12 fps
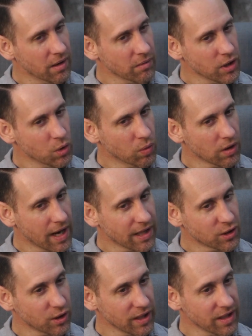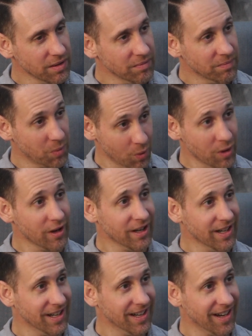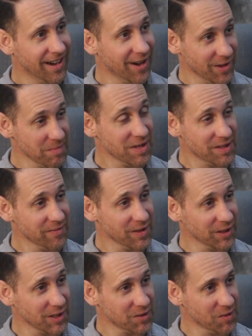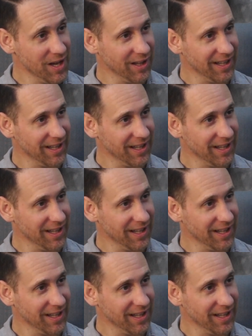you were actually born on the mission field as well.